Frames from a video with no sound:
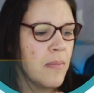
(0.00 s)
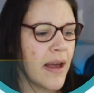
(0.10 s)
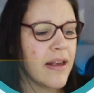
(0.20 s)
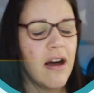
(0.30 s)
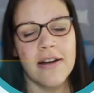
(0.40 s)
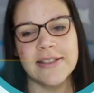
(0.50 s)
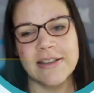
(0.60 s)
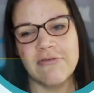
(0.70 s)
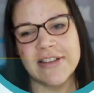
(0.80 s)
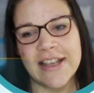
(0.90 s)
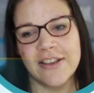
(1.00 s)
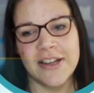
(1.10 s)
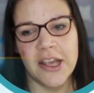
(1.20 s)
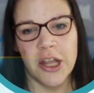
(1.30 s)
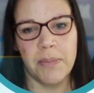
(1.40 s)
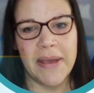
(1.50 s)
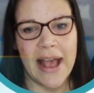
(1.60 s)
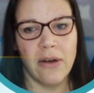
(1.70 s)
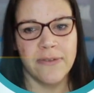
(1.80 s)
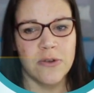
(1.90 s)
my cards are essentially going to be
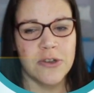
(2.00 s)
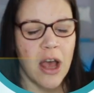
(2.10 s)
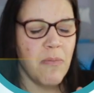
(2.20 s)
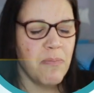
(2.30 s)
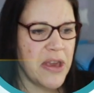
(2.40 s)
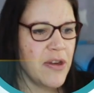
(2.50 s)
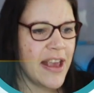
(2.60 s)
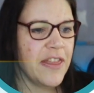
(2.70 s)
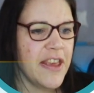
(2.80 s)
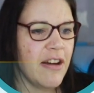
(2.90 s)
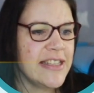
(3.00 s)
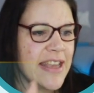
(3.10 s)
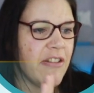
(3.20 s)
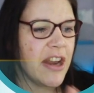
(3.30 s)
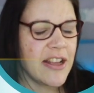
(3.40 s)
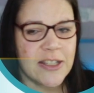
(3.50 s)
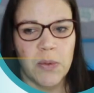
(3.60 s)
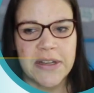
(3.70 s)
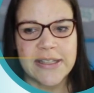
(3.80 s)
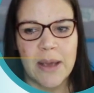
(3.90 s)
out of order. But you get the idea, and I
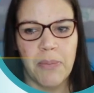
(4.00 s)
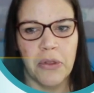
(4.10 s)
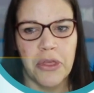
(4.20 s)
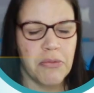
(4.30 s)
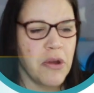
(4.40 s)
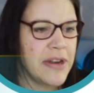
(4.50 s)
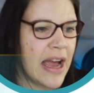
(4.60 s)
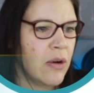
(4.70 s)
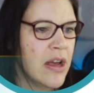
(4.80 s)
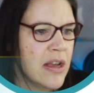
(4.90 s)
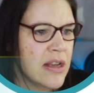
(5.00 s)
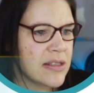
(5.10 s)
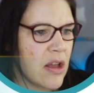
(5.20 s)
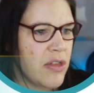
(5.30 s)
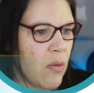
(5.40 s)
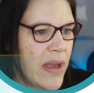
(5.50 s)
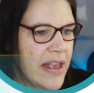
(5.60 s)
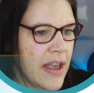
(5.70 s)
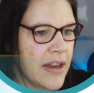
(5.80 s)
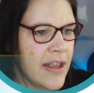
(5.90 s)
just want to skip on through now so that
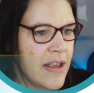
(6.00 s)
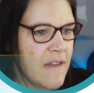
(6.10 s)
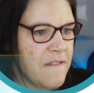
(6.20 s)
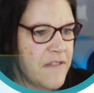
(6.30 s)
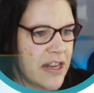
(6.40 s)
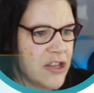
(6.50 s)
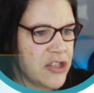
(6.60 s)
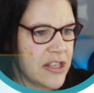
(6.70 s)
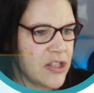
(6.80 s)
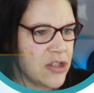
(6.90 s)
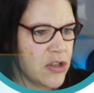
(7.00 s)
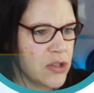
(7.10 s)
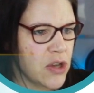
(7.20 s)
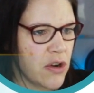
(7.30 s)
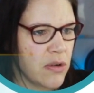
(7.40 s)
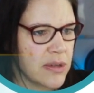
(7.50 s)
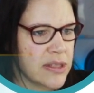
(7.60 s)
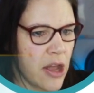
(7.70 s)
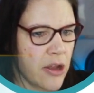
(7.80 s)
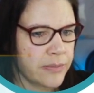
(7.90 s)
we can finish this tutorial.
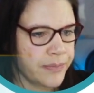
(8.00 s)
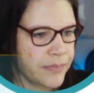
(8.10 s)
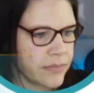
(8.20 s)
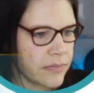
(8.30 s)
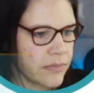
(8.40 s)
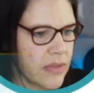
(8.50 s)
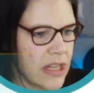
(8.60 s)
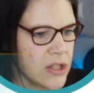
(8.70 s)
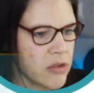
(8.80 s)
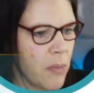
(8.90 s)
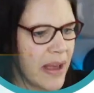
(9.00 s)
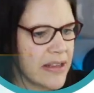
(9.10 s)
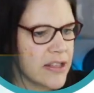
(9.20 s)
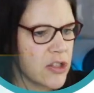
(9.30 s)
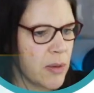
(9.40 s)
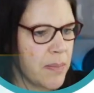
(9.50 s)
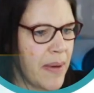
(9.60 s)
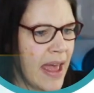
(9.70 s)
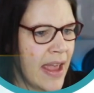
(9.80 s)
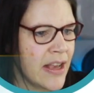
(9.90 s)
So scroll back to the top of the
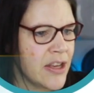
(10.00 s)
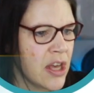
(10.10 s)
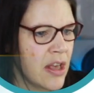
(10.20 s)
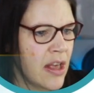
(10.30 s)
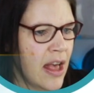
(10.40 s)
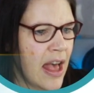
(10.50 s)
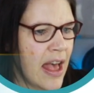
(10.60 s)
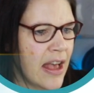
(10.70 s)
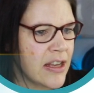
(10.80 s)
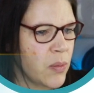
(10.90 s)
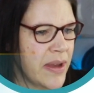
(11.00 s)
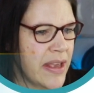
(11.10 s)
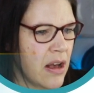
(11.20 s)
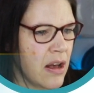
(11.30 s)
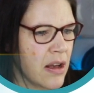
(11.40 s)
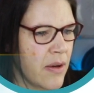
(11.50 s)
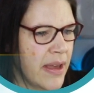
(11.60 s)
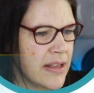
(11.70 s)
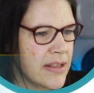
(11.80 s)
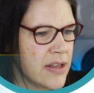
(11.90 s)
page, and we are
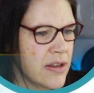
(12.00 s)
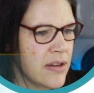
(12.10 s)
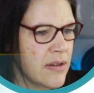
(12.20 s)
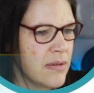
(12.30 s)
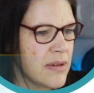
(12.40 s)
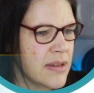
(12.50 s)
going to,